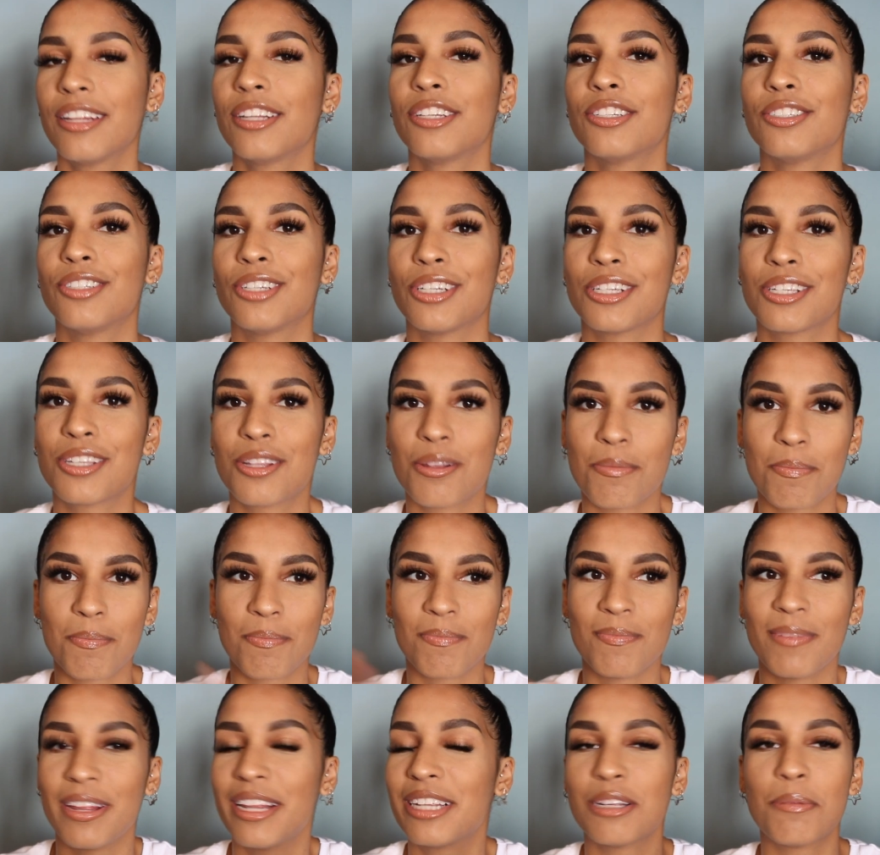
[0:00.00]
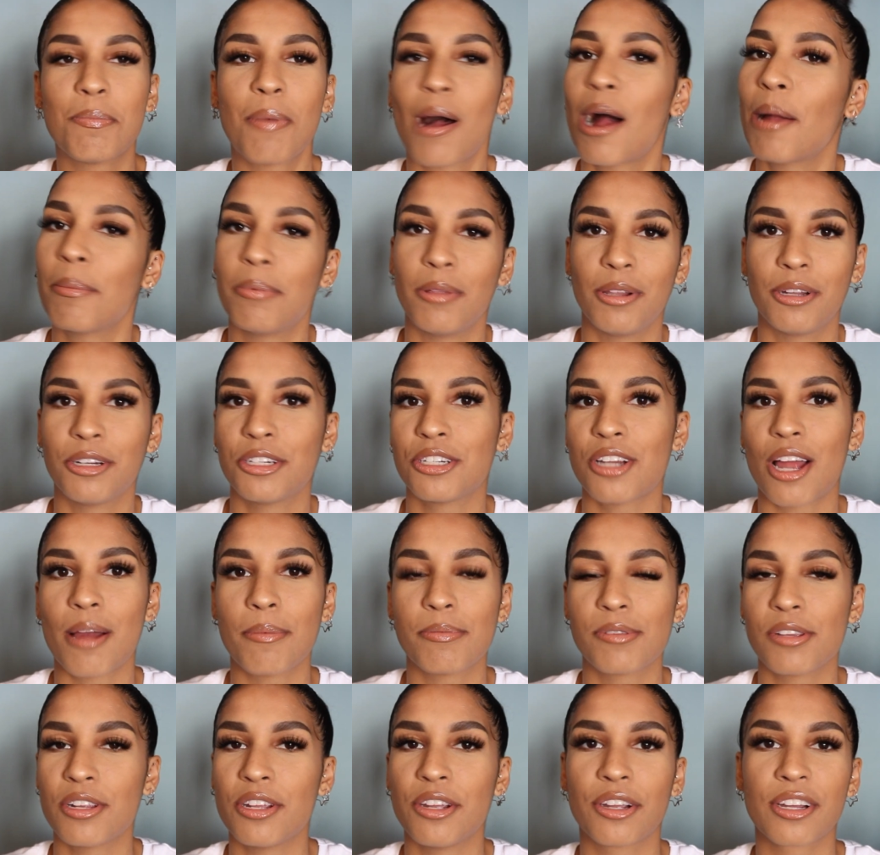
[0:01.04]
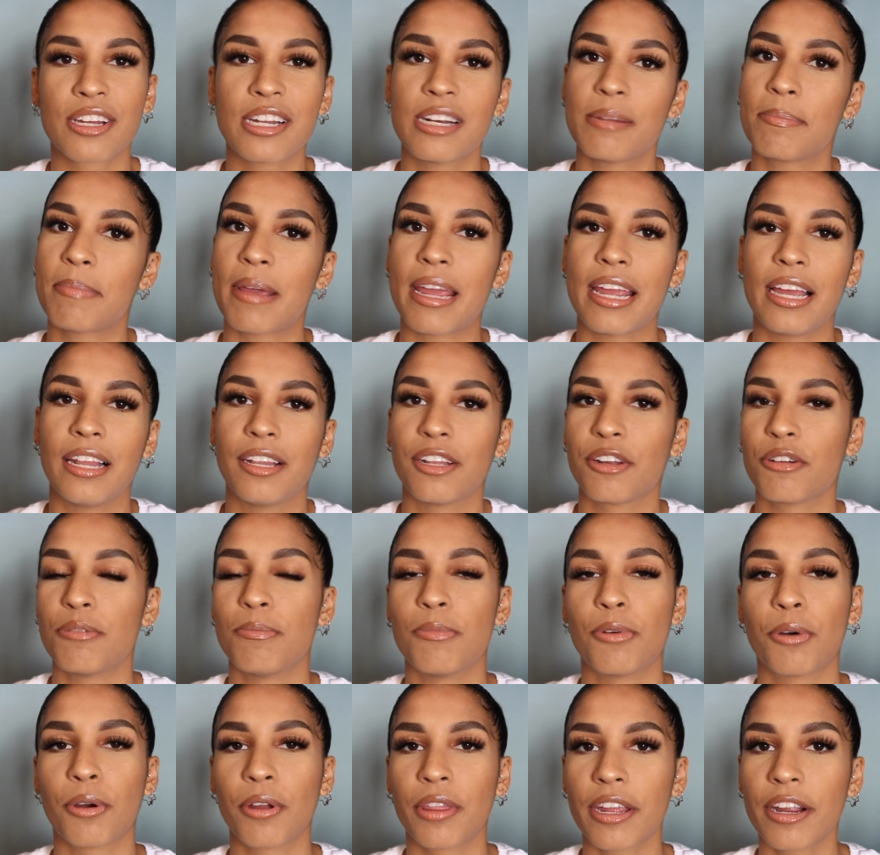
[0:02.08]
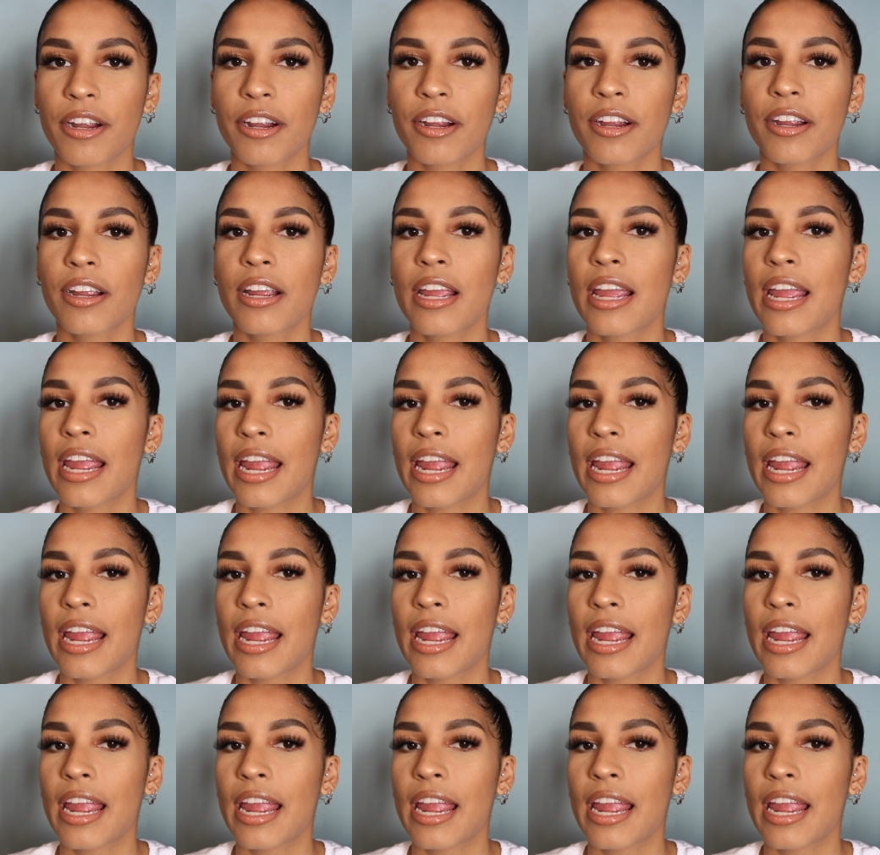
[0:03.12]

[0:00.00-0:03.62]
just the it's a popular shop so you're gonna pay a little more there